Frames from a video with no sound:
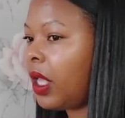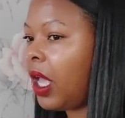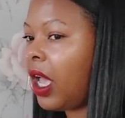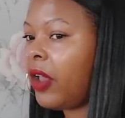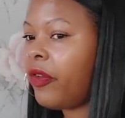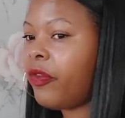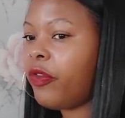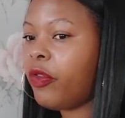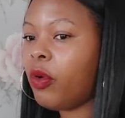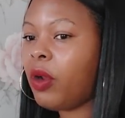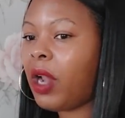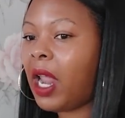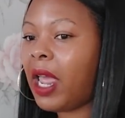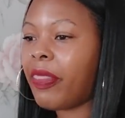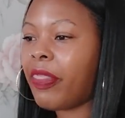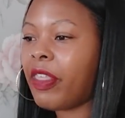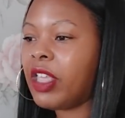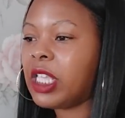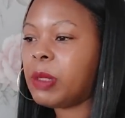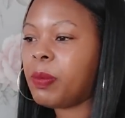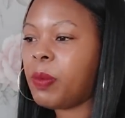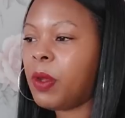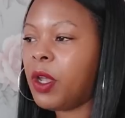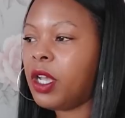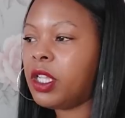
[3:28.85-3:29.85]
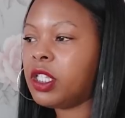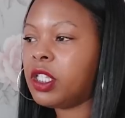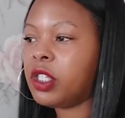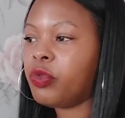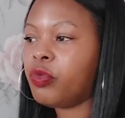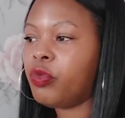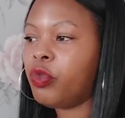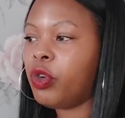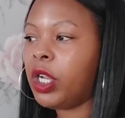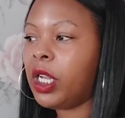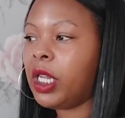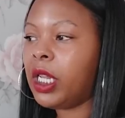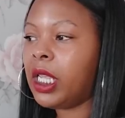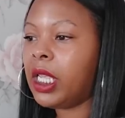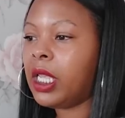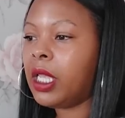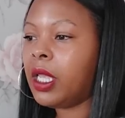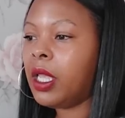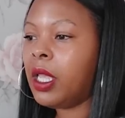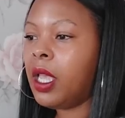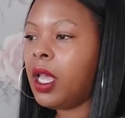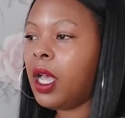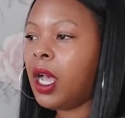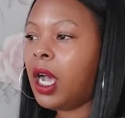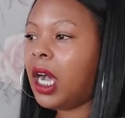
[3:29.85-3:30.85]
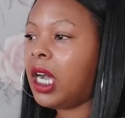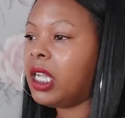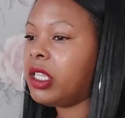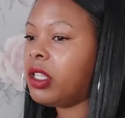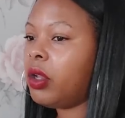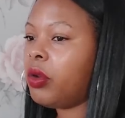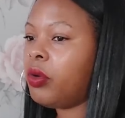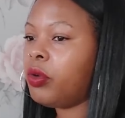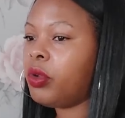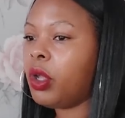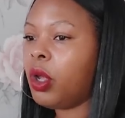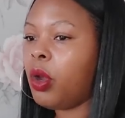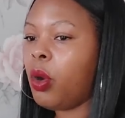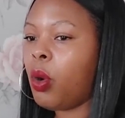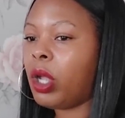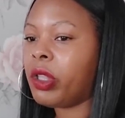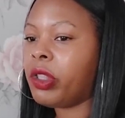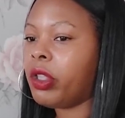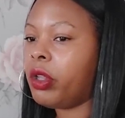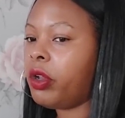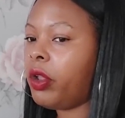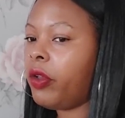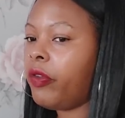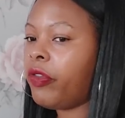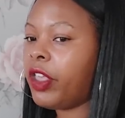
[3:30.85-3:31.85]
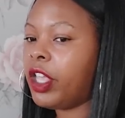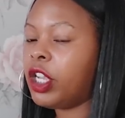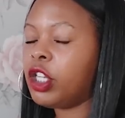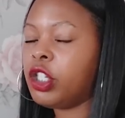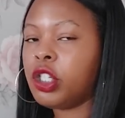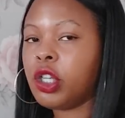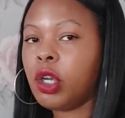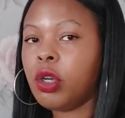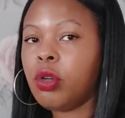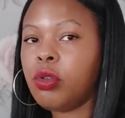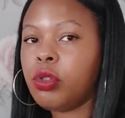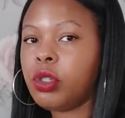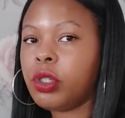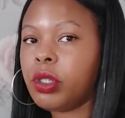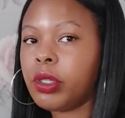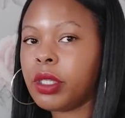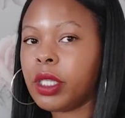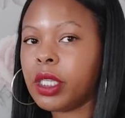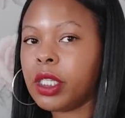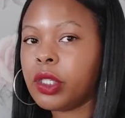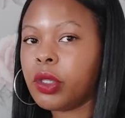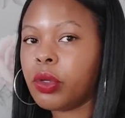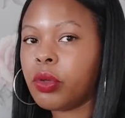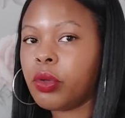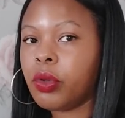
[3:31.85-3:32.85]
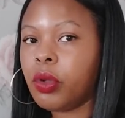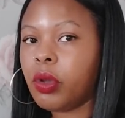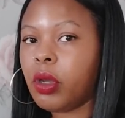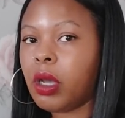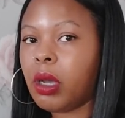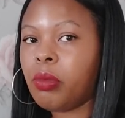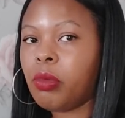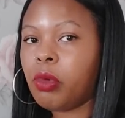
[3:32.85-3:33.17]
I feel like this person really, I don't know. I don't know if they showed you this or not.